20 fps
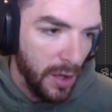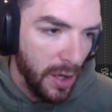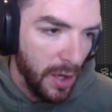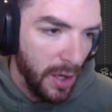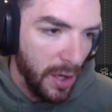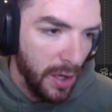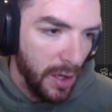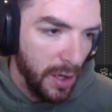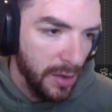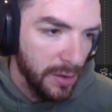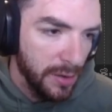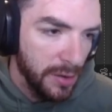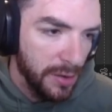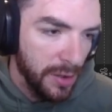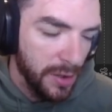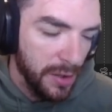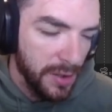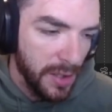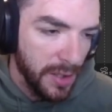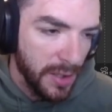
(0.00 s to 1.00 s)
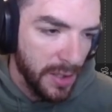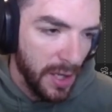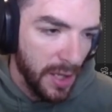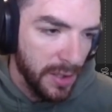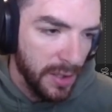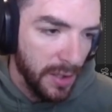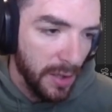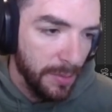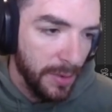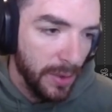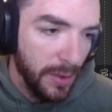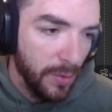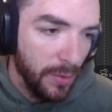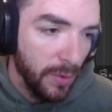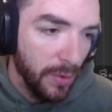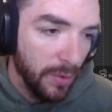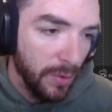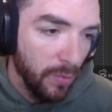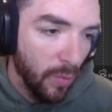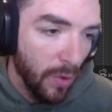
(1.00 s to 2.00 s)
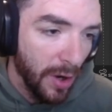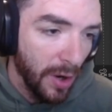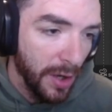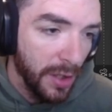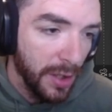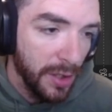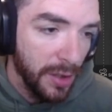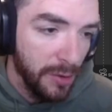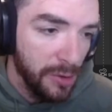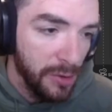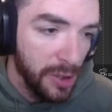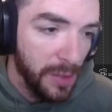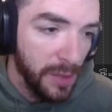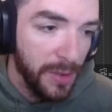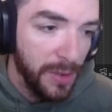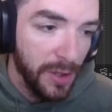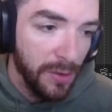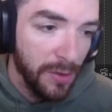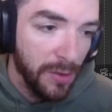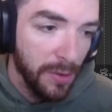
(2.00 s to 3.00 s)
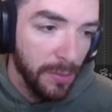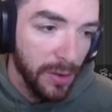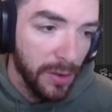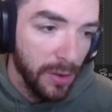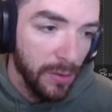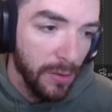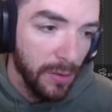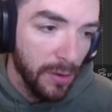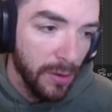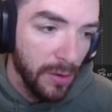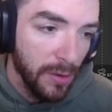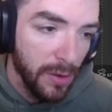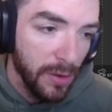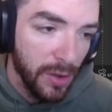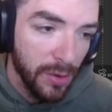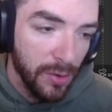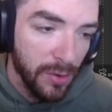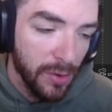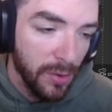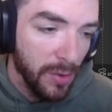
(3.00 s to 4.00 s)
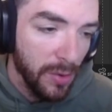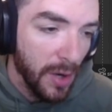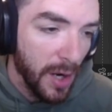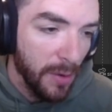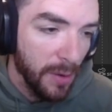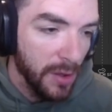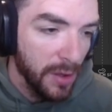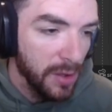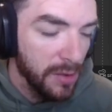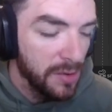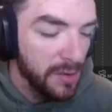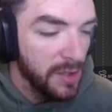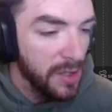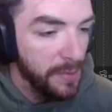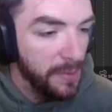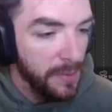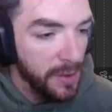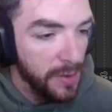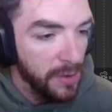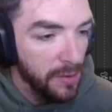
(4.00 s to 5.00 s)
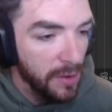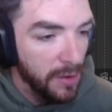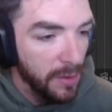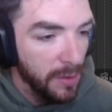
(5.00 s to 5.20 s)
And just as a heads up, you will want to do GPU compute. You do not want to do CPU